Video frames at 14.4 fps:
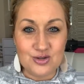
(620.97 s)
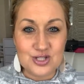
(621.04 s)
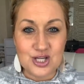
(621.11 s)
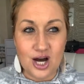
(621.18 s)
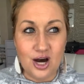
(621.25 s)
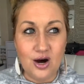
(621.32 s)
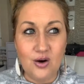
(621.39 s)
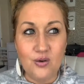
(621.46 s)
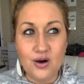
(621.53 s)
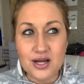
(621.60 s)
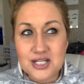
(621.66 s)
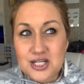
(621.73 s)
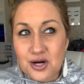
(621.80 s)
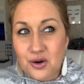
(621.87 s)
so
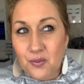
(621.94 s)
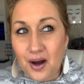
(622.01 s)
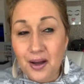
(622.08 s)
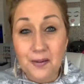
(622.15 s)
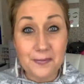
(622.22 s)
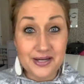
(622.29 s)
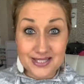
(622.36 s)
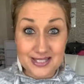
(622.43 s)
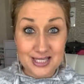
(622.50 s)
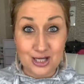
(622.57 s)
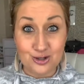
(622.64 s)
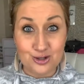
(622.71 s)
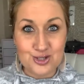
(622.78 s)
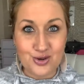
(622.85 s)
it took a while, but it's
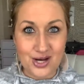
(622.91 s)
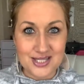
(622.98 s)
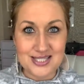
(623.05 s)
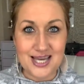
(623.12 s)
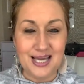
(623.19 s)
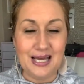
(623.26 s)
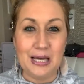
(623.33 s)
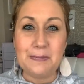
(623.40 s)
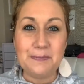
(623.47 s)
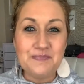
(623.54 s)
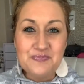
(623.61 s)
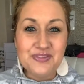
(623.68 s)
here, so I'll take it.